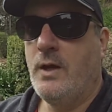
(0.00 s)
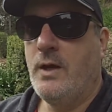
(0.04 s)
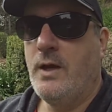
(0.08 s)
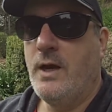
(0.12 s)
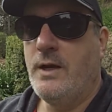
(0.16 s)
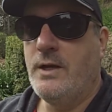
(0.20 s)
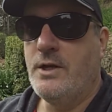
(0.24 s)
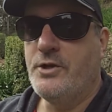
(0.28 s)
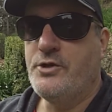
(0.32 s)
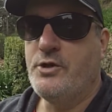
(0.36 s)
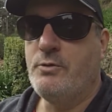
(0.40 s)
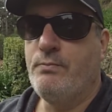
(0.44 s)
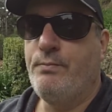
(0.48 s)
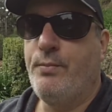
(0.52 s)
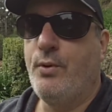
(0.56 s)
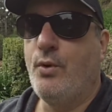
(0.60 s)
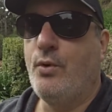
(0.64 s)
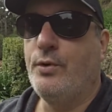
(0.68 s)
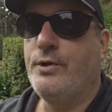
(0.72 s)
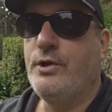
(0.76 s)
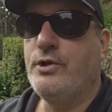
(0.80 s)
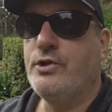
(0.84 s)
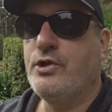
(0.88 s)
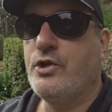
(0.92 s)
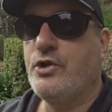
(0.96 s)
And it's
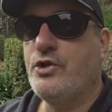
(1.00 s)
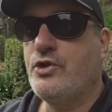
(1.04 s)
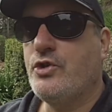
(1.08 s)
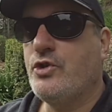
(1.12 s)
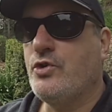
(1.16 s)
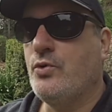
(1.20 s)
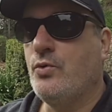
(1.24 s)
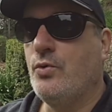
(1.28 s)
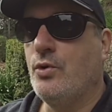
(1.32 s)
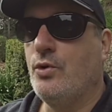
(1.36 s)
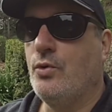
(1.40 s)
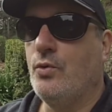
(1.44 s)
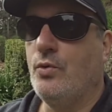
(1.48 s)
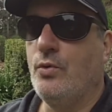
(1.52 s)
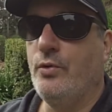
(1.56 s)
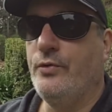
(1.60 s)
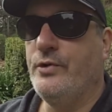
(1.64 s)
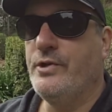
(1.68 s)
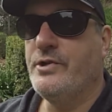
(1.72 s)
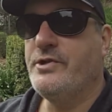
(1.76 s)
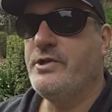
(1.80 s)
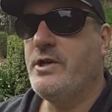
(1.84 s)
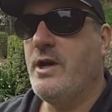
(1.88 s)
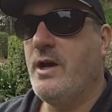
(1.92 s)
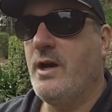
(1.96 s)
important to sort all
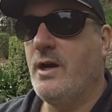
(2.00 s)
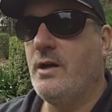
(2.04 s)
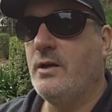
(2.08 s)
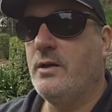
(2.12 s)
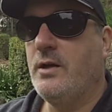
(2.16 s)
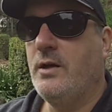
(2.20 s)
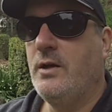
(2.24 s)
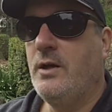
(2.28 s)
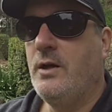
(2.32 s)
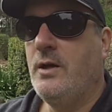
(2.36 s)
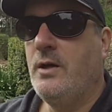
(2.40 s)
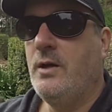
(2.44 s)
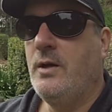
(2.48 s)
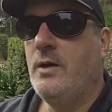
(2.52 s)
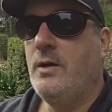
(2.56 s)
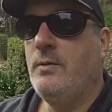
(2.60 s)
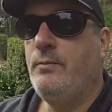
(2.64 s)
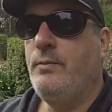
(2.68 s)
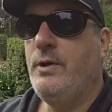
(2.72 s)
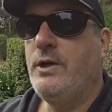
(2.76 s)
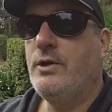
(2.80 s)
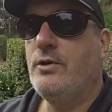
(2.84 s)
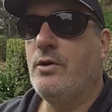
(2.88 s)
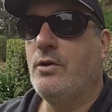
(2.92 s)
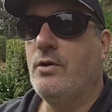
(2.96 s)
this out,
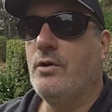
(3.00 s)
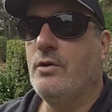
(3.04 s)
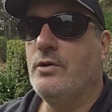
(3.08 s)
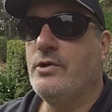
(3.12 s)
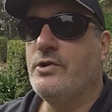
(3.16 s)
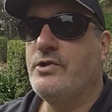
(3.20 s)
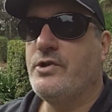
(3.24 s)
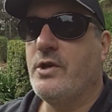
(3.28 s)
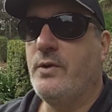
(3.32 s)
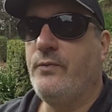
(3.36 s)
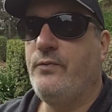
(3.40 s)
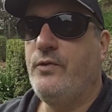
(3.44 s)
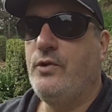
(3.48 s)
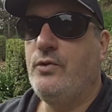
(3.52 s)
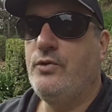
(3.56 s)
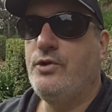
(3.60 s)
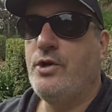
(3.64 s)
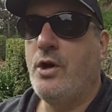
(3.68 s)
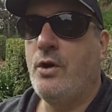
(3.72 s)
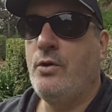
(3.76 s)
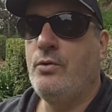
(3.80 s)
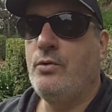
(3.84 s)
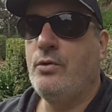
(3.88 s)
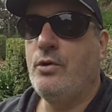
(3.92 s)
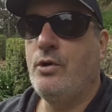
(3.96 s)
because if you
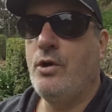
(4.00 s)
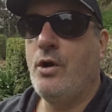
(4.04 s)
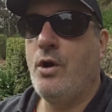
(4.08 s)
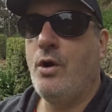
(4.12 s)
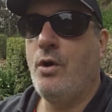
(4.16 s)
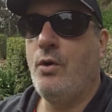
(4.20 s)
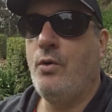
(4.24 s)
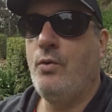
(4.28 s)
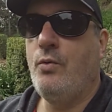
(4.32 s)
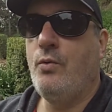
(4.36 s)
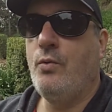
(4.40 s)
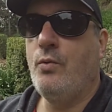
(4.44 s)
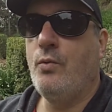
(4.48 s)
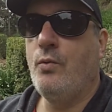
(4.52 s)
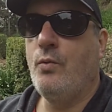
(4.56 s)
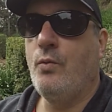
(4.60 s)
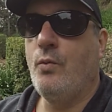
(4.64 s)
don't know